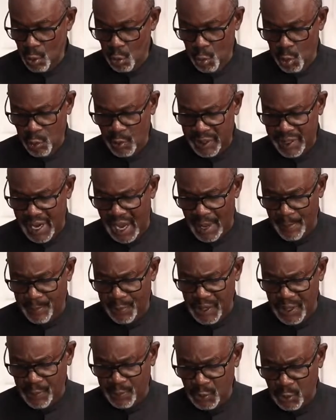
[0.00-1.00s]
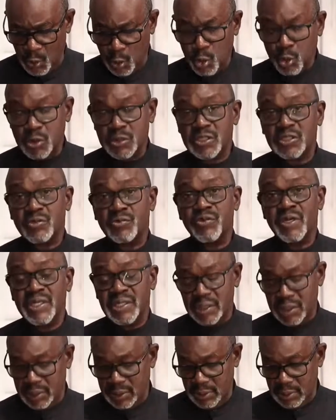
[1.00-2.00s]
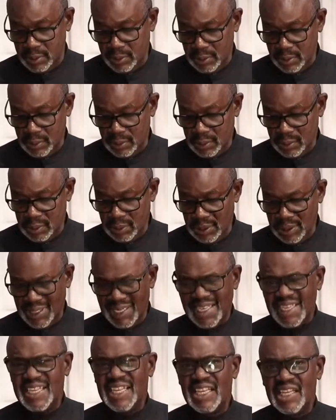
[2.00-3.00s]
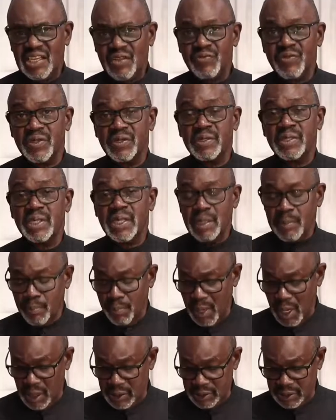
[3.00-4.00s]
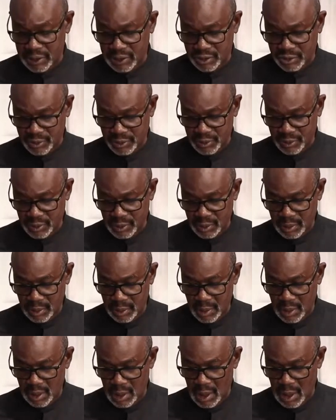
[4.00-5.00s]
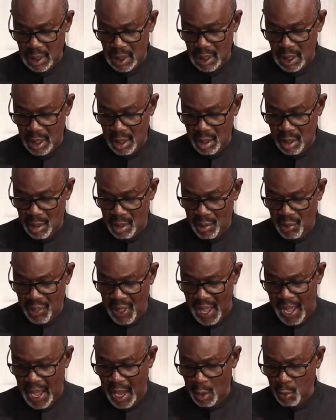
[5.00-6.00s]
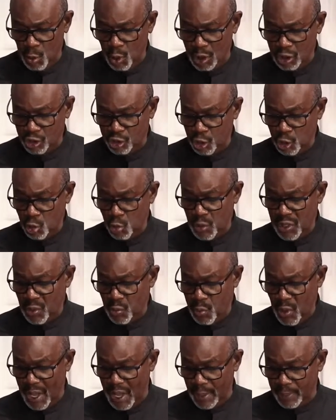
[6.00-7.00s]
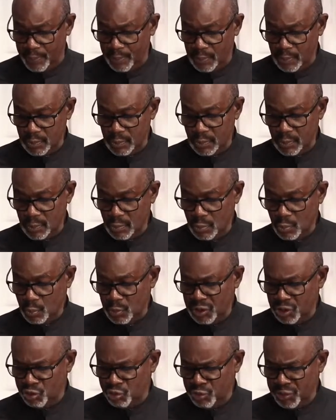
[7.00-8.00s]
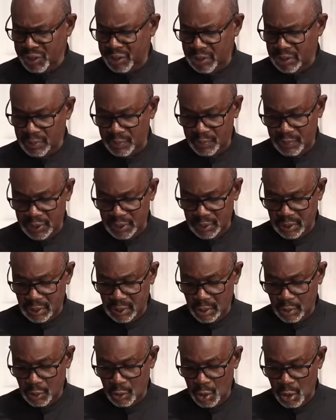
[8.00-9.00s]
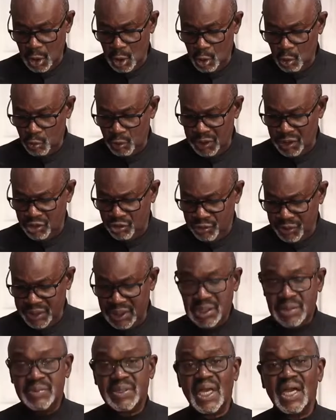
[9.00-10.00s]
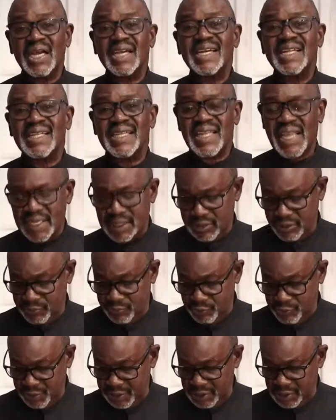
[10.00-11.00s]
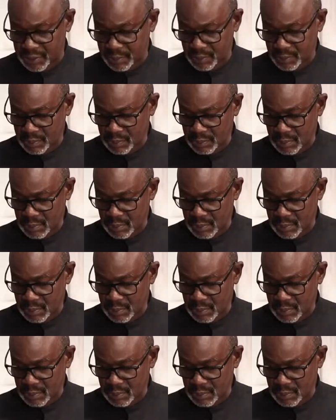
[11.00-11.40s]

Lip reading: We were not people who surrendered, even in bondage. The hour or two we wept, we dreamed a collective dream.